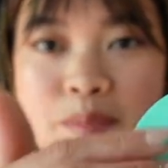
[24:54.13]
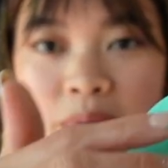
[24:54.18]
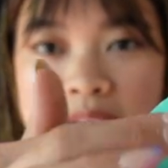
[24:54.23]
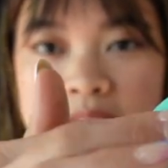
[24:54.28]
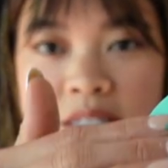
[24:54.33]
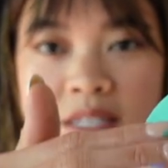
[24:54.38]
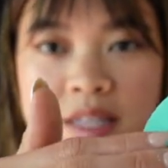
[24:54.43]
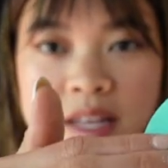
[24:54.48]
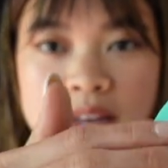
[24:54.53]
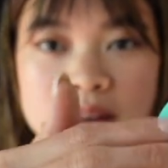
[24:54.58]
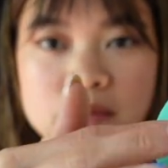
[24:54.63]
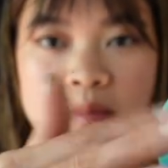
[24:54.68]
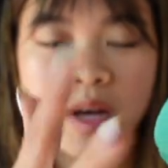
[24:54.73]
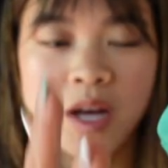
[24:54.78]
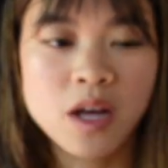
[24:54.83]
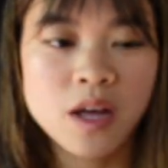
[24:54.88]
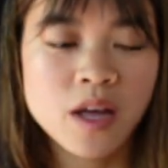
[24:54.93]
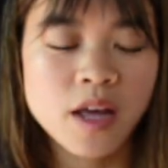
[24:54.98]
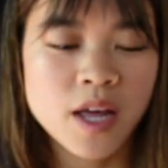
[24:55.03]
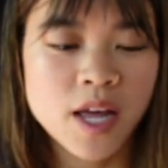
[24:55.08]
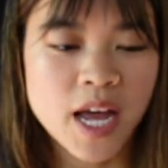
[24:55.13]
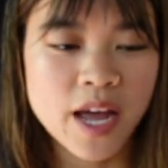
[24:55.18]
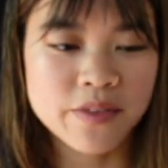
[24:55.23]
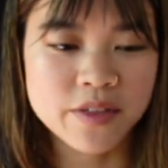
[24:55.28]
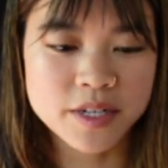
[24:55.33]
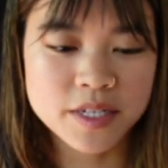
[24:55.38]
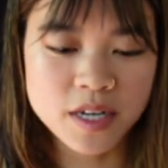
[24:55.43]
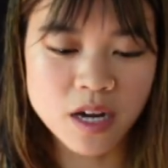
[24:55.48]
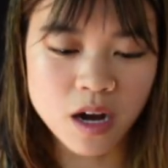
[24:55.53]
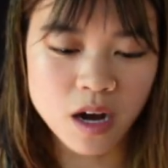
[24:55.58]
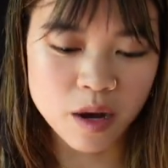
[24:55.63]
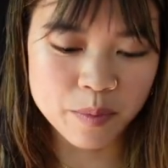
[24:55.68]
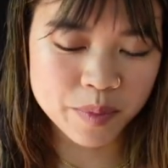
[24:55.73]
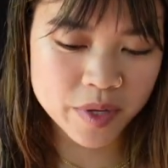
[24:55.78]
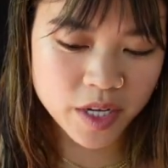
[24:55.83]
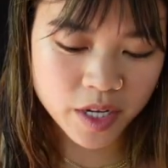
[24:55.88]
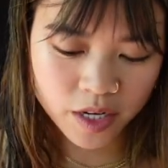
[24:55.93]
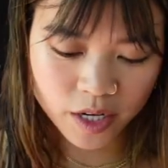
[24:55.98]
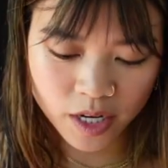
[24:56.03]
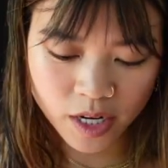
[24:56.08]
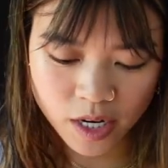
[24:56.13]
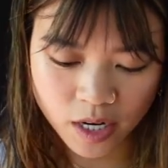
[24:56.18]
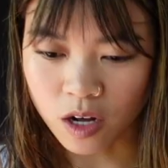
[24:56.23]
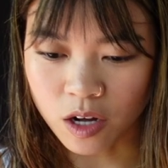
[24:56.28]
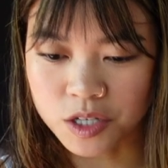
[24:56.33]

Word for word: mix them at the top here.